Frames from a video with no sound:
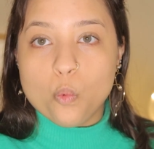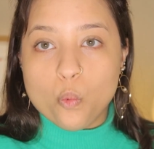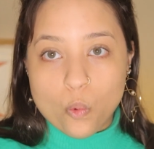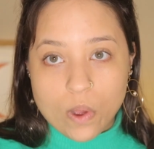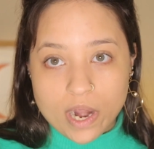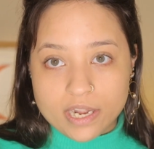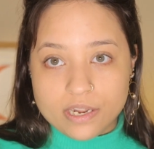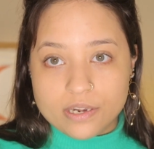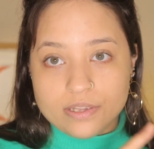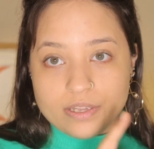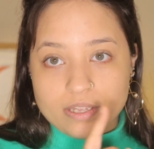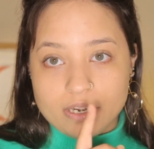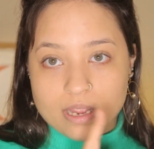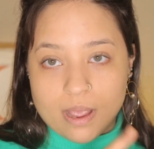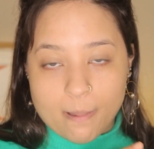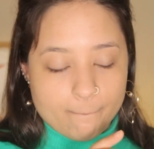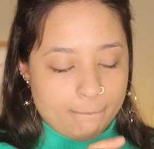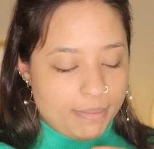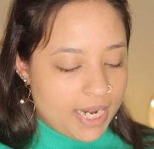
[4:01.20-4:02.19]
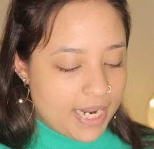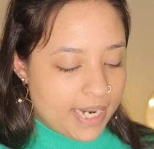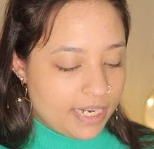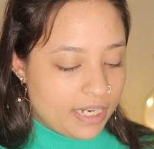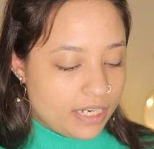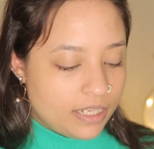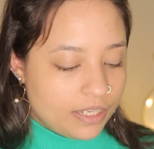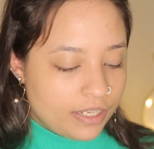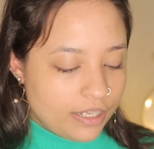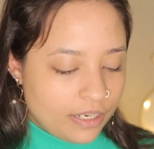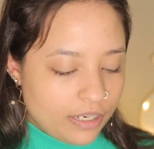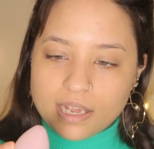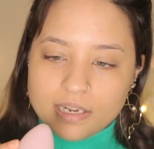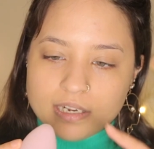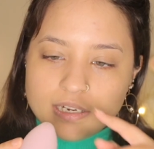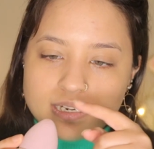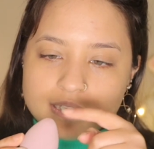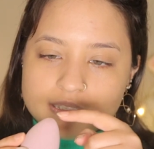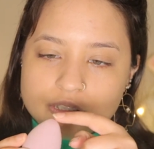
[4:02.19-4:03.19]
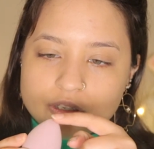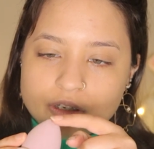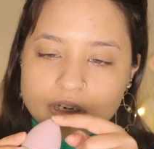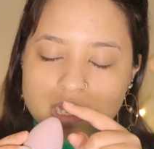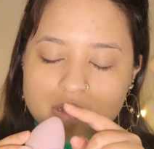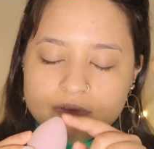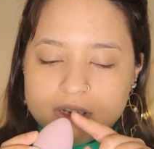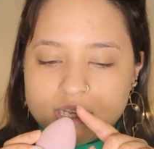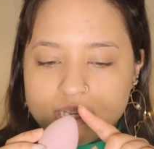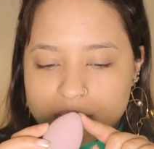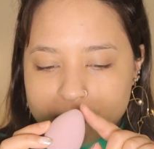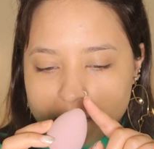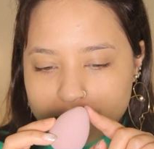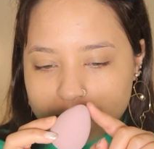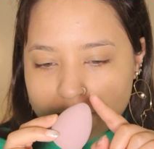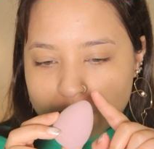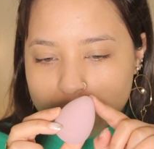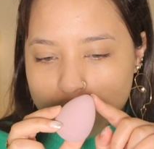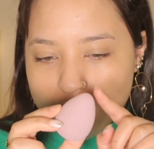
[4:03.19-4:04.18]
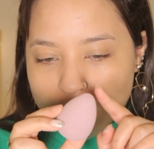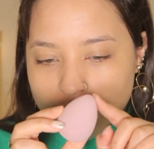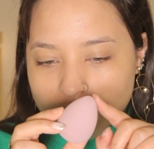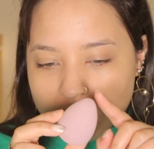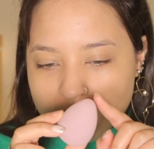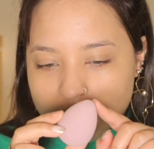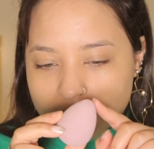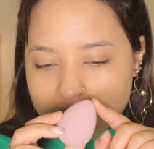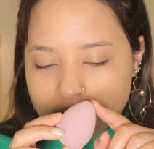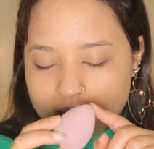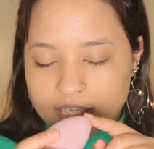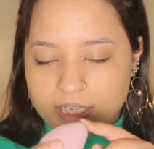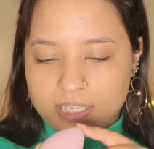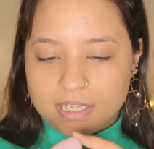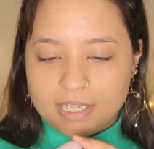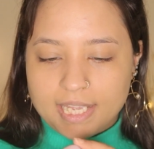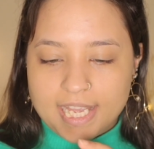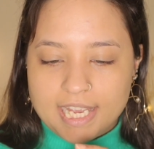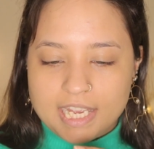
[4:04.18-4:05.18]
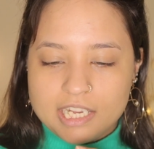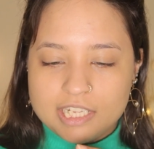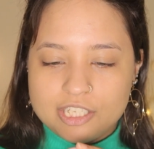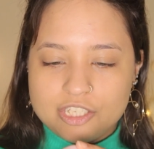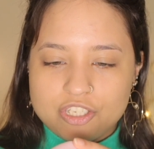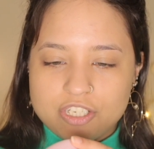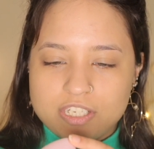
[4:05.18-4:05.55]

Wonder Blender. And it does not have like a pointing edge.